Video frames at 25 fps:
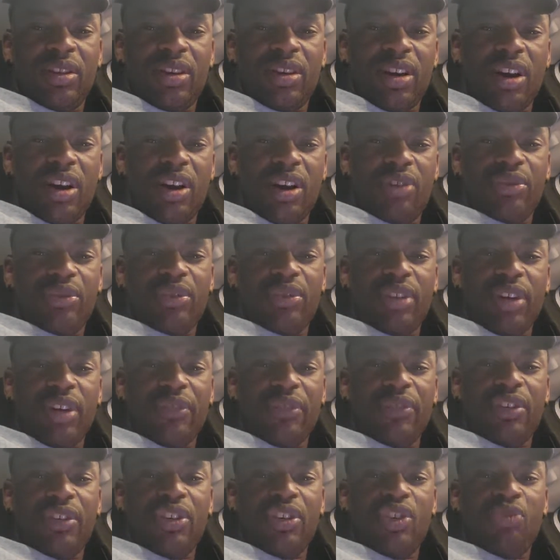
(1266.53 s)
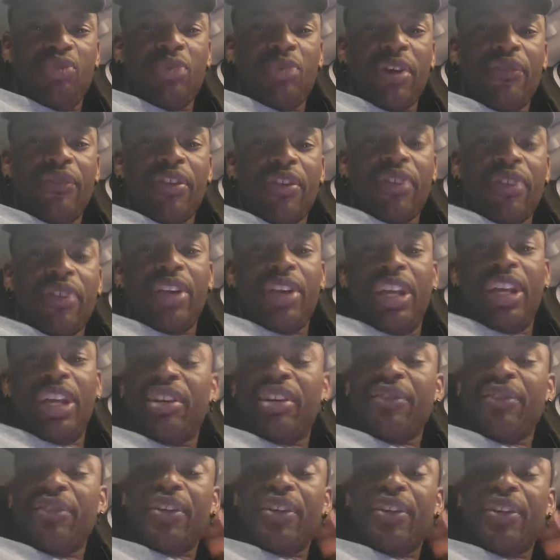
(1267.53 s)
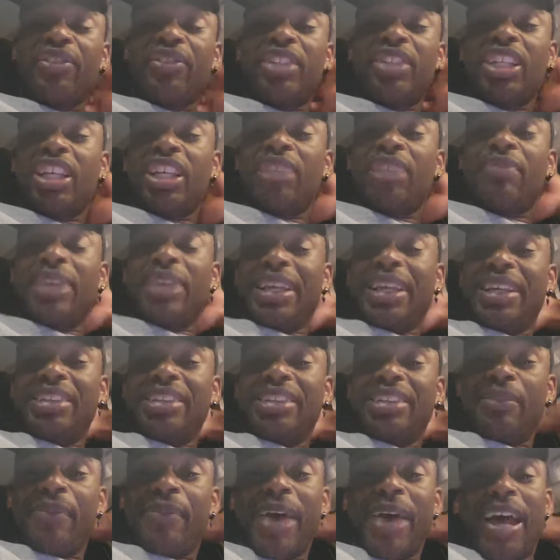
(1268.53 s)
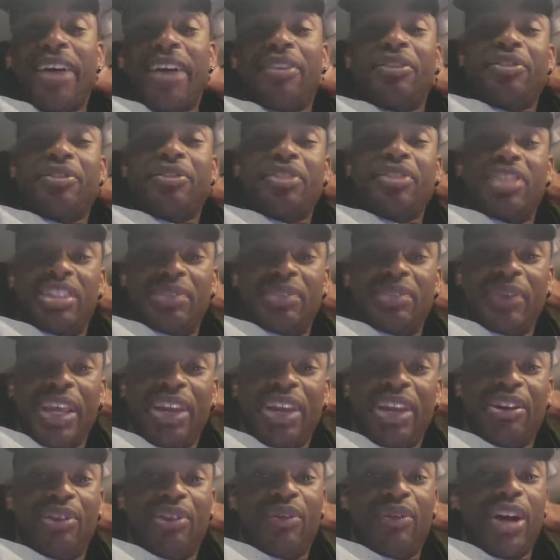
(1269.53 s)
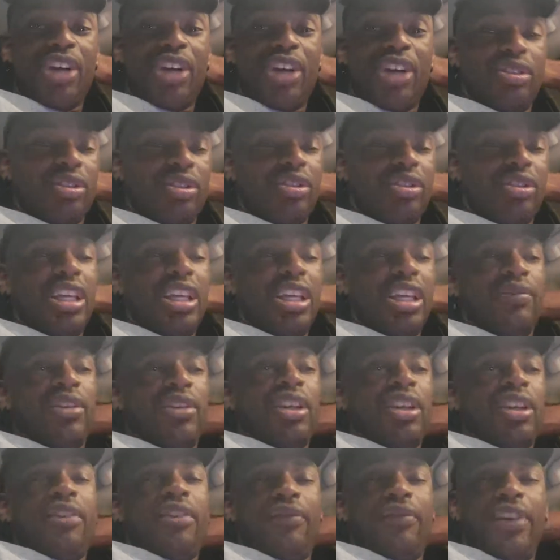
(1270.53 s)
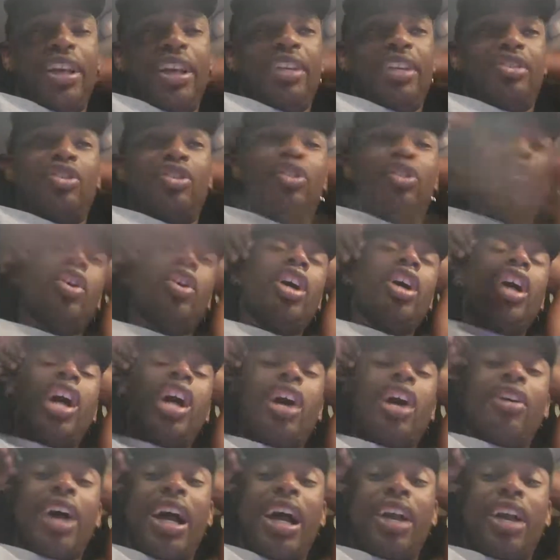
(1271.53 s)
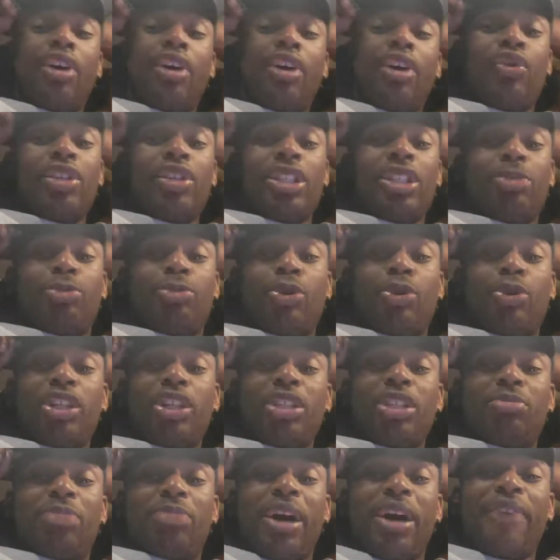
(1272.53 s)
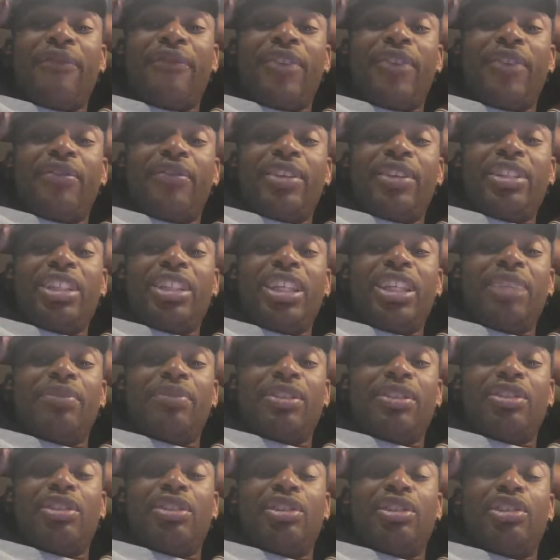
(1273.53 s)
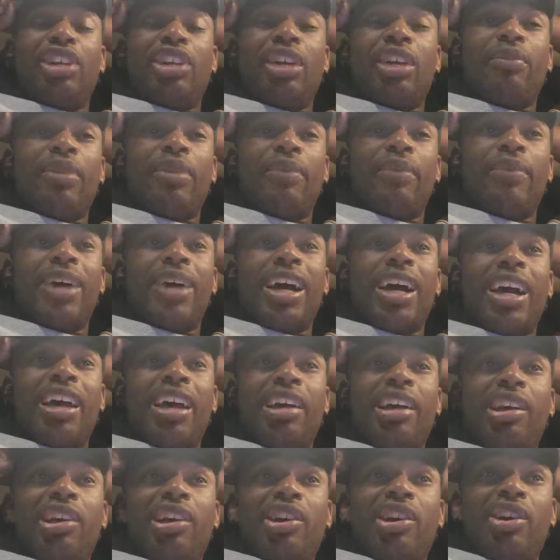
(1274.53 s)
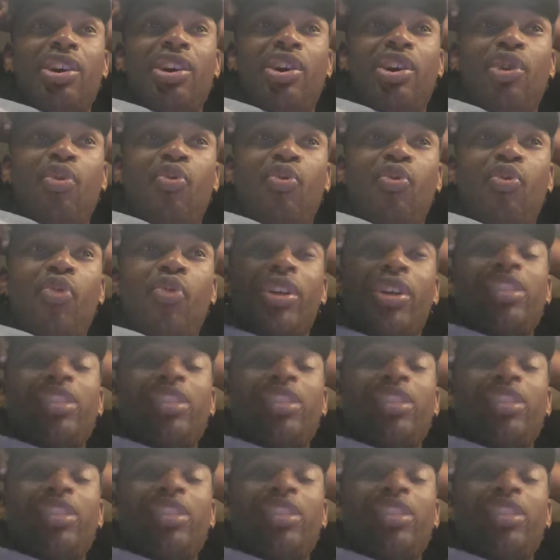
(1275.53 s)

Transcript: Oh, soft ears. My favorite NFL team is the Packers because I'm an Aaron Rodgers team fan. So how I go in sports, my favorite team is determined by what